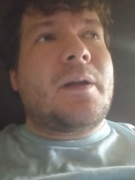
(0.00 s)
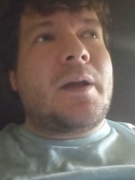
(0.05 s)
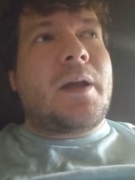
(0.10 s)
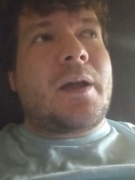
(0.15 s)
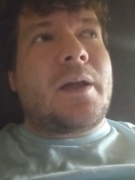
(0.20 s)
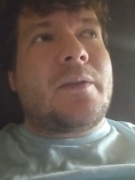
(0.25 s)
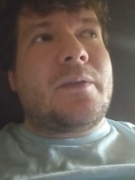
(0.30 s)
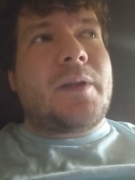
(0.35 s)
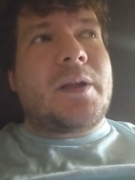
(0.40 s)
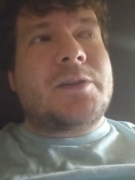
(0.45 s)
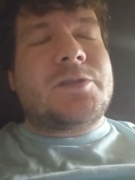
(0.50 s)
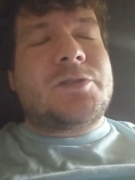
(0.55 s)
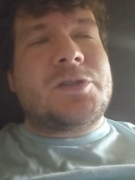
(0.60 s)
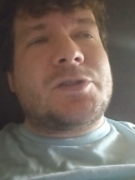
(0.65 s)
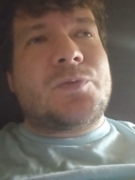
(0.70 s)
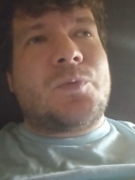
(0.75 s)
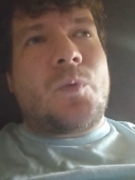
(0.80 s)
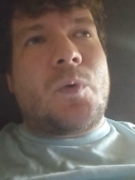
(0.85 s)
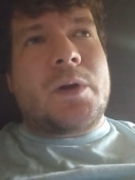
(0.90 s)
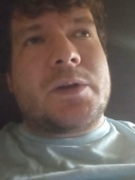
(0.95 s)
And that's
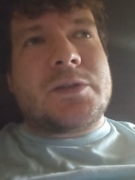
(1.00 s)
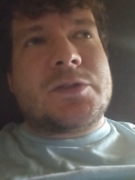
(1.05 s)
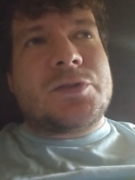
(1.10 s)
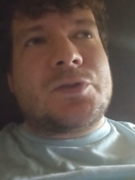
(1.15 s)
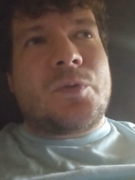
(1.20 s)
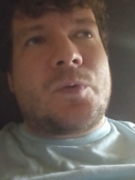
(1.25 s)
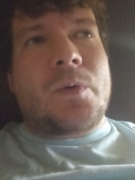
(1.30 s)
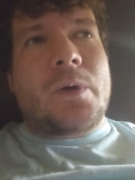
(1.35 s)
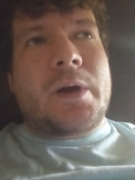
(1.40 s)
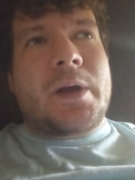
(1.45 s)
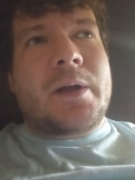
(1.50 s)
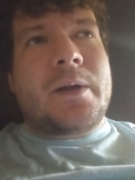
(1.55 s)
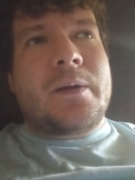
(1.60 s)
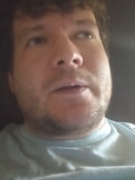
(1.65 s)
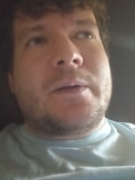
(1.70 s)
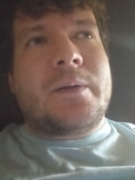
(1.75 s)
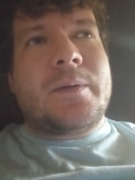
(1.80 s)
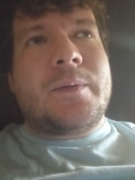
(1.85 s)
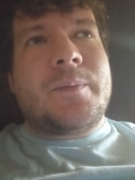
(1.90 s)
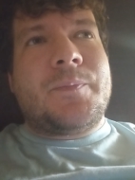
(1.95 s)
just one story.
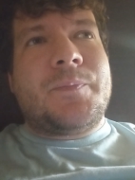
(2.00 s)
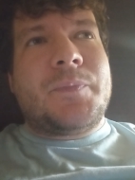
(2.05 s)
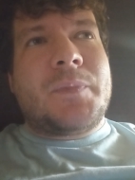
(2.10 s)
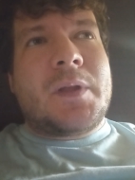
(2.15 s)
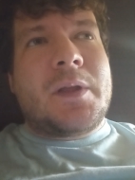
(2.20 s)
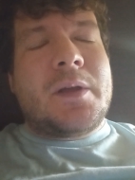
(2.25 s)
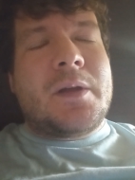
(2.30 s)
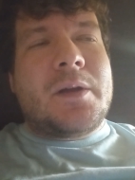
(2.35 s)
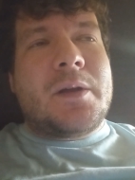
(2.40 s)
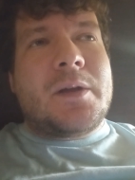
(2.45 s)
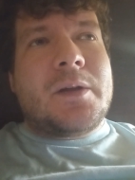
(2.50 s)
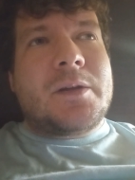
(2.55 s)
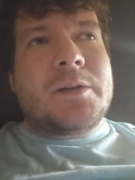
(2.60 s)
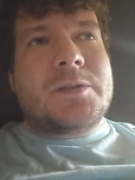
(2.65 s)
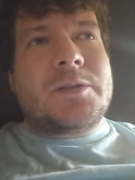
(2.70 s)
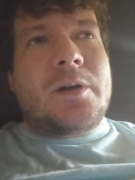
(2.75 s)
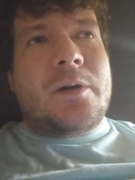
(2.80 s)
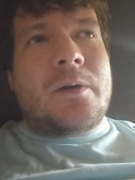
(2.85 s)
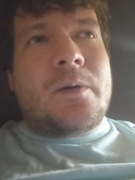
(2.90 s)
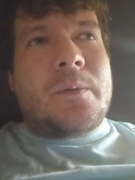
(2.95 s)

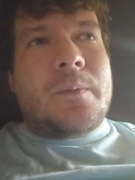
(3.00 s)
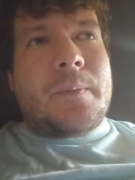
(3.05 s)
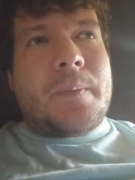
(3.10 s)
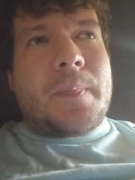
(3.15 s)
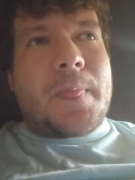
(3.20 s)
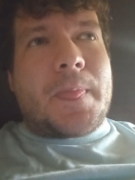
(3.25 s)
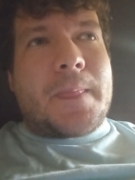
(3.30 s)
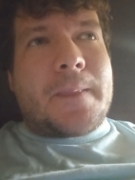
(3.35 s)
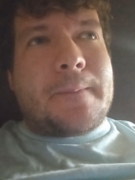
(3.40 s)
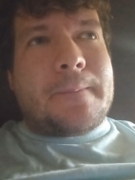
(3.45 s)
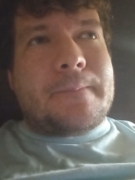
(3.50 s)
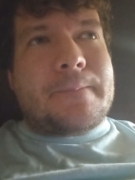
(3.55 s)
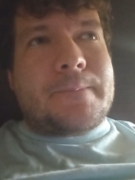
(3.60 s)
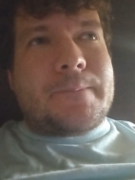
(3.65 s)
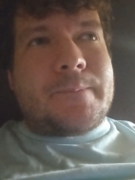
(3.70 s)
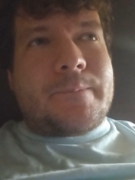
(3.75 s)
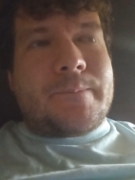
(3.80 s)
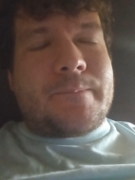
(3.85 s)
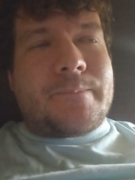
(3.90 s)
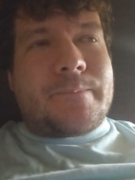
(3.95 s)
So
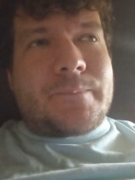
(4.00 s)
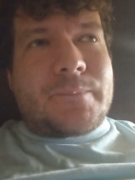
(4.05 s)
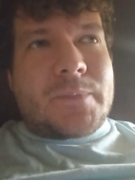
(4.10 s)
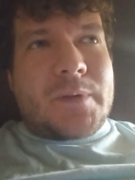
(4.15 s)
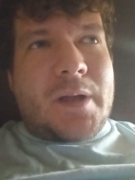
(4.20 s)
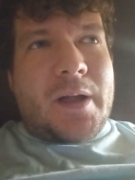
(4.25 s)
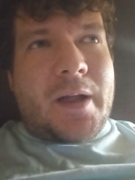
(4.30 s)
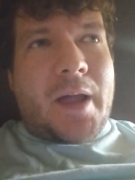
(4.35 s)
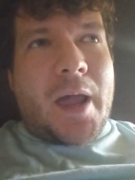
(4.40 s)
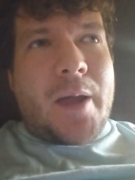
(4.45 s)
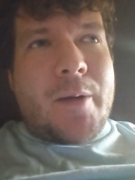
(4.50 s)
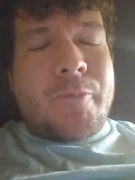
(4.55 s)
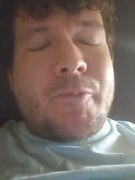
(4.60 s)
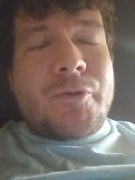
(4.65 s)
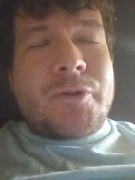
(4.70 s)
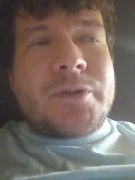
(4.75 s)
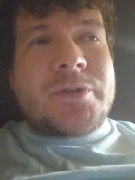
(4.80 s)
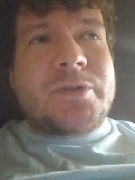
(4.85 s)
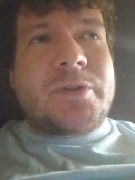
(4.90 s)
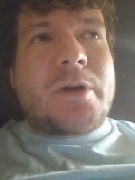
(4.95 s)
I came up
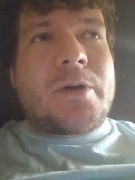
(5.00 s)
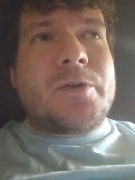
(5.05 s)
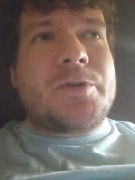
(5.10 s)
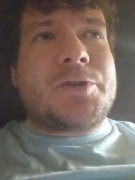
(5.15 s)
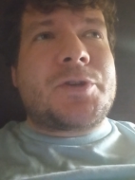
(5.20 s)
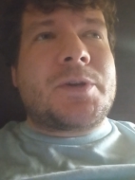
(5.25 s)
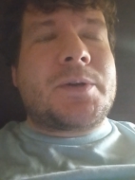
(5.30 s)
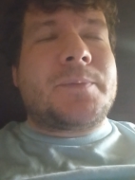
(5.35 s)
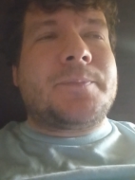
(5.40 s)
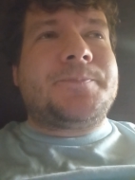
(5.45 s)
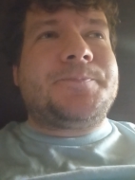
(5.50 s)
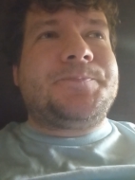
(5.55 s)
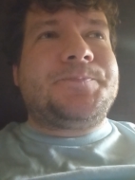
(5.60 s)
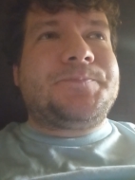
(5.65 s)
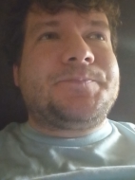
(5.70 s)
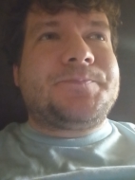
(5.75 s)
with this notion